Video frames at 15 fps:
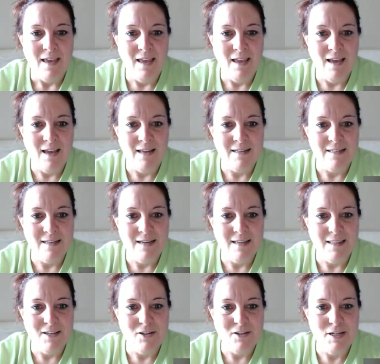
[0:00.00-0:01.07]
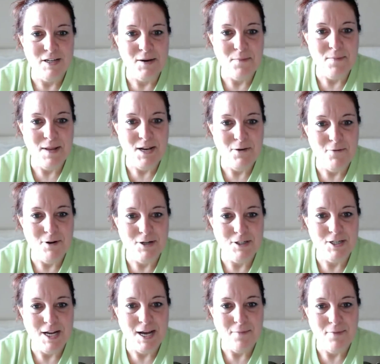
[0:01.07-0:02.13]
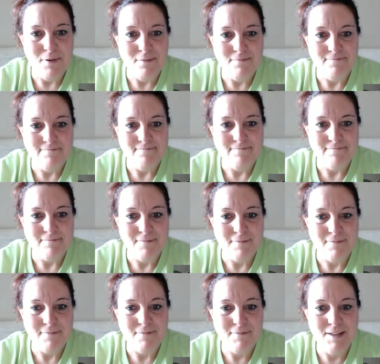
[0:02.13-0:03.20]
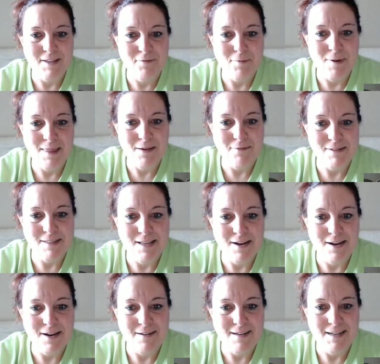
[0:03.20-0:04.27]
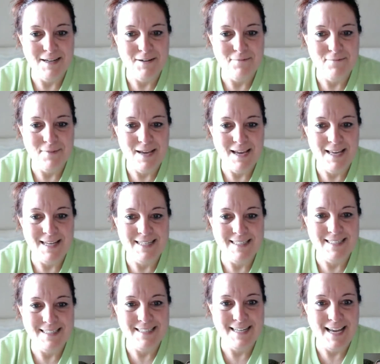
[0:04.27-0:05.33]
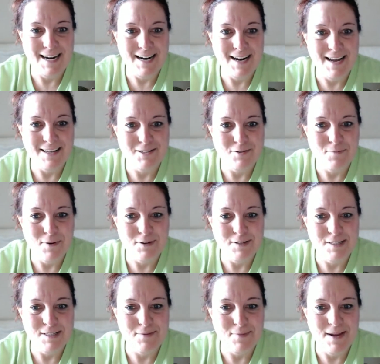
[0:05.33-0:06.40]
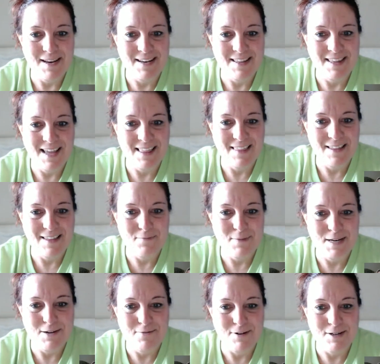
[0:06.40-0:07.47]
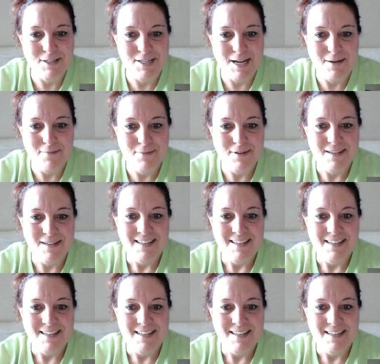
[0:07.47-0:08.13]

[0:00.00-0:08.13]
And then she did a mini workshop with everybody that was there, and Dana got to participate in that little mini workshop.